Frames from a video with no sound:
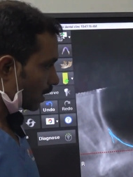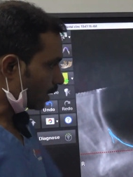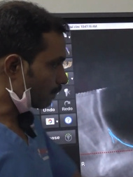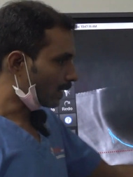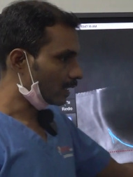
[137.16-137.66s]

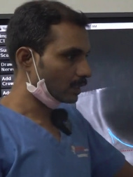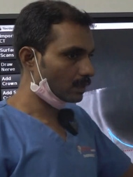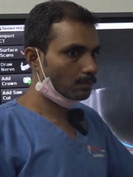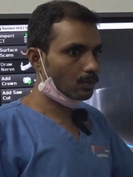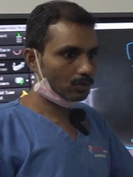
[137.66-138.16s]
and
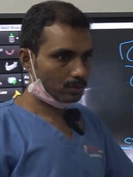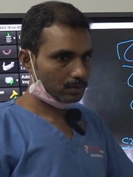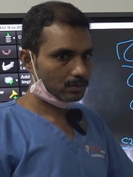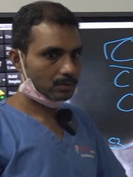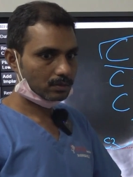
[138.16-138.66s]
palatal bone
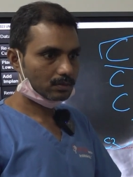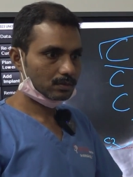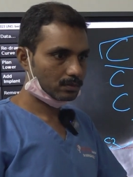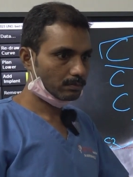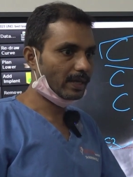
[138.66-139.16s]

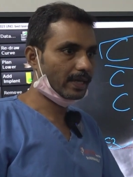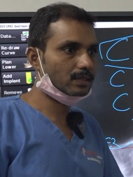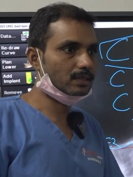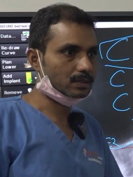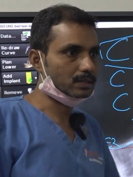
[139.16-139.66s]

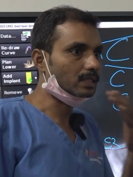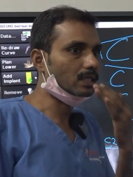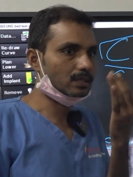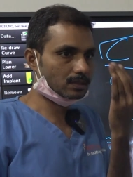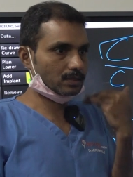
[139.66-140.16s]
behind the
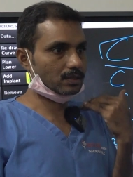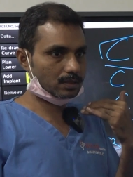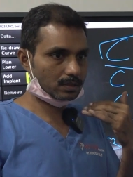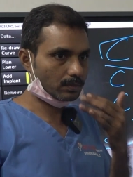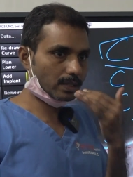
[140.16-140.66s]
central
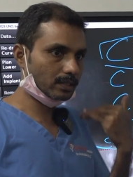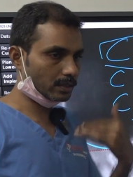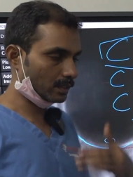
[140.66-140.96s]
incisors, behind the